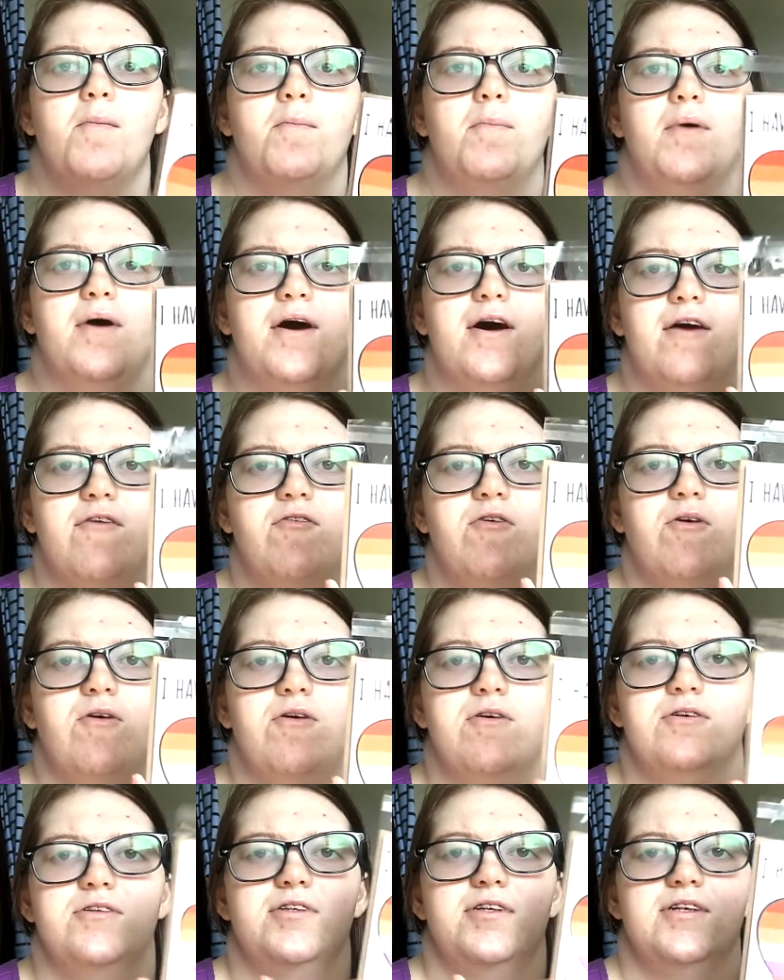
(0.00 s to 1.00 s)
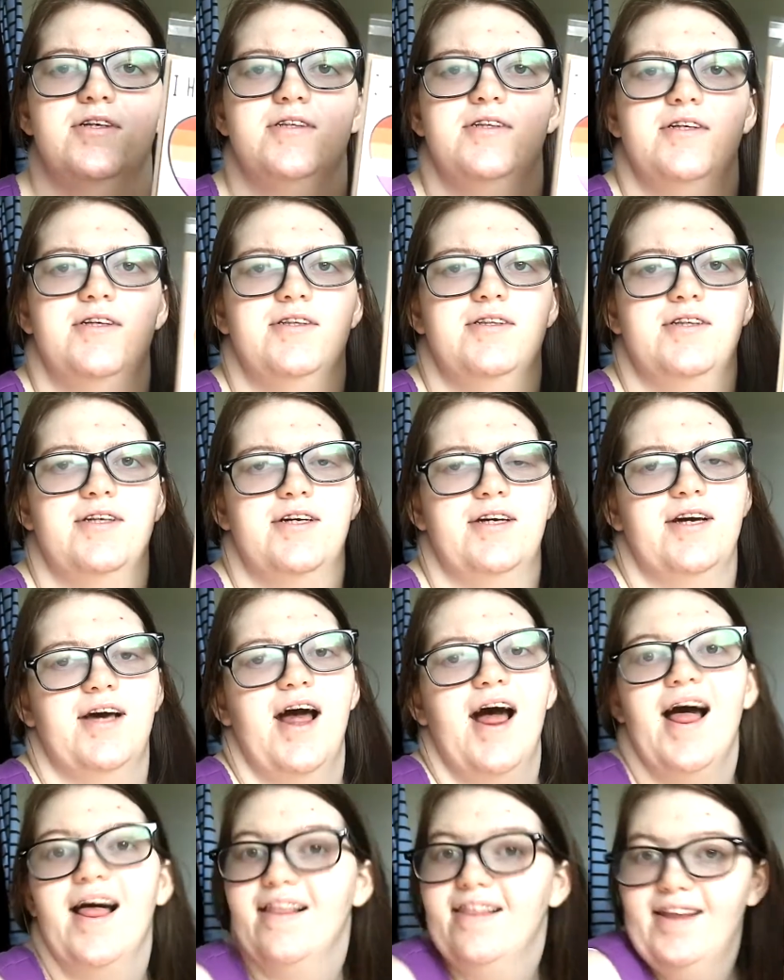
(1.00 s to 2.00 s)
But of course, this is the
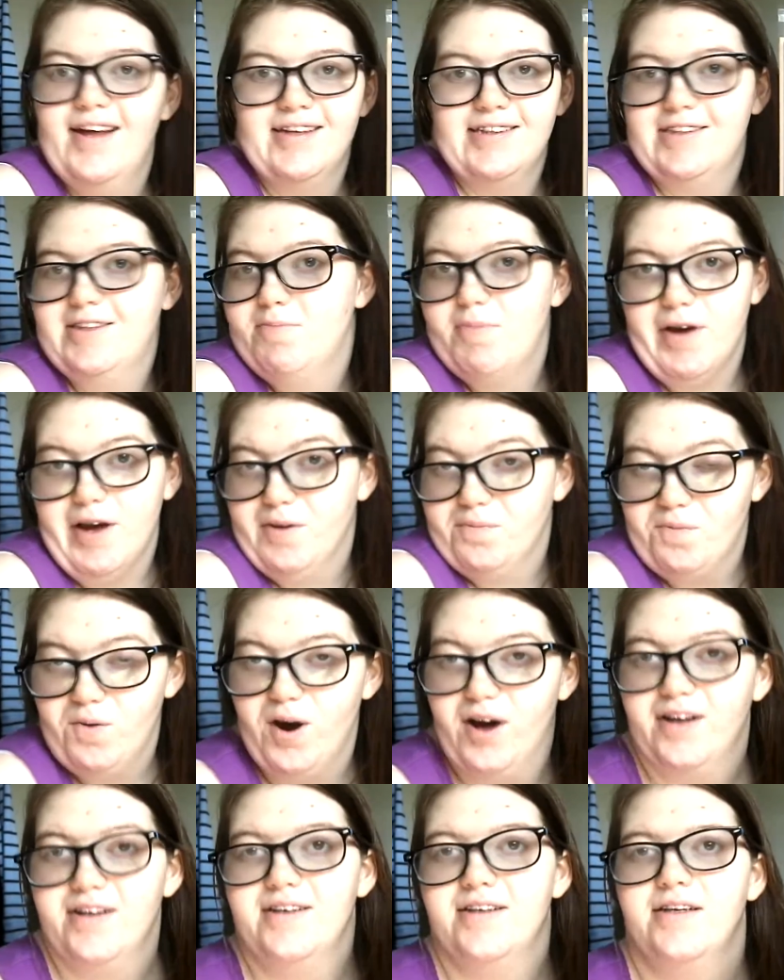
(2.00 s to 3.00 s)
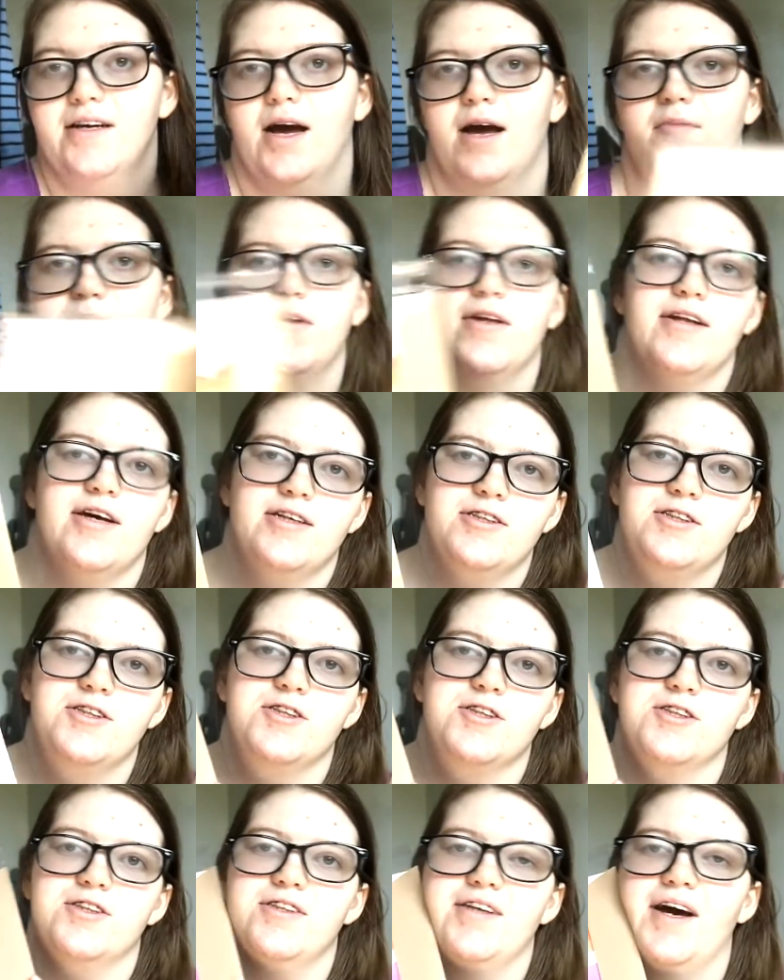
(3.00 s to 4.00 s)
lesbian one. I mean, that's
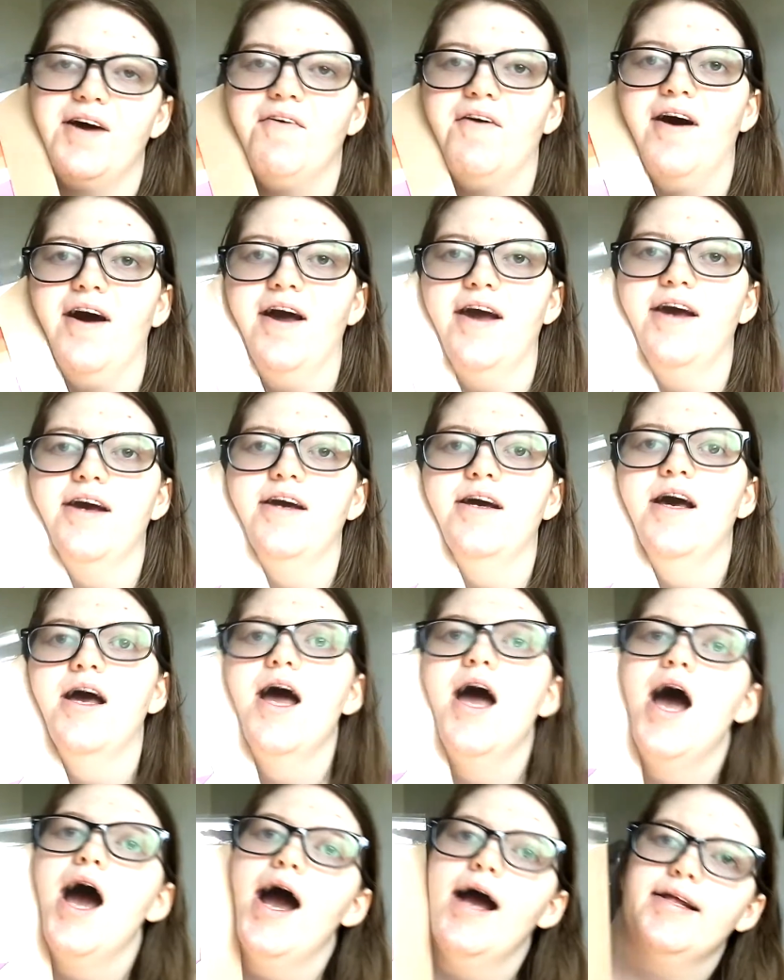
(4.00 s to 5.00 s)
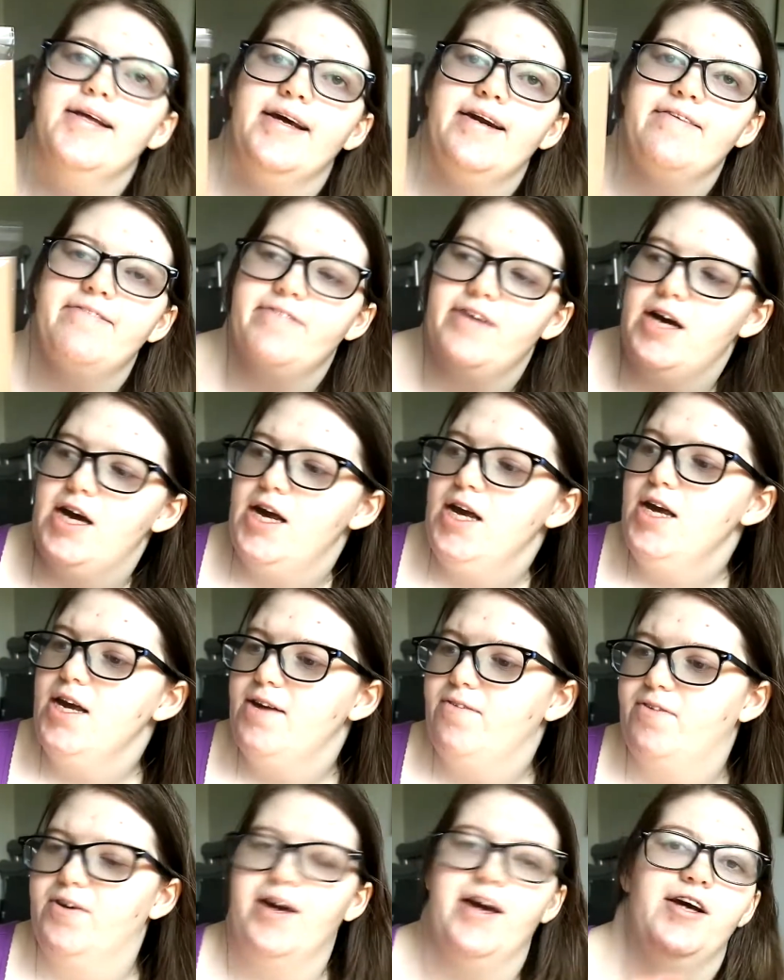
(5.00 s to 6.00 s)
just how I identify,
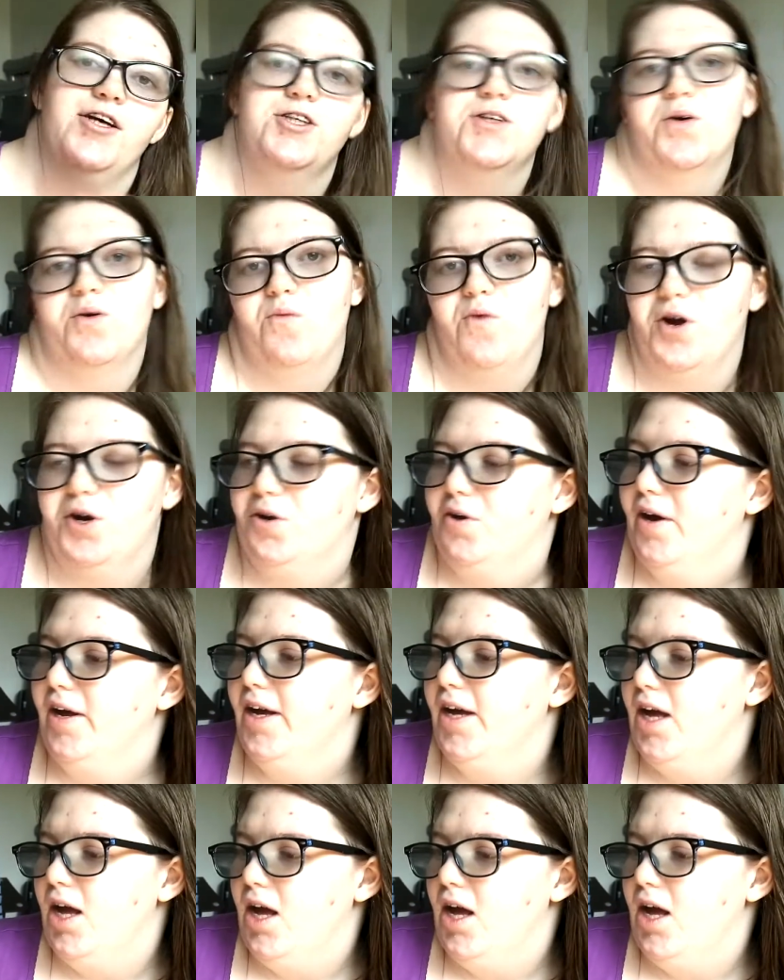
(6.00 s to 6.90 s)
in case you're wondering.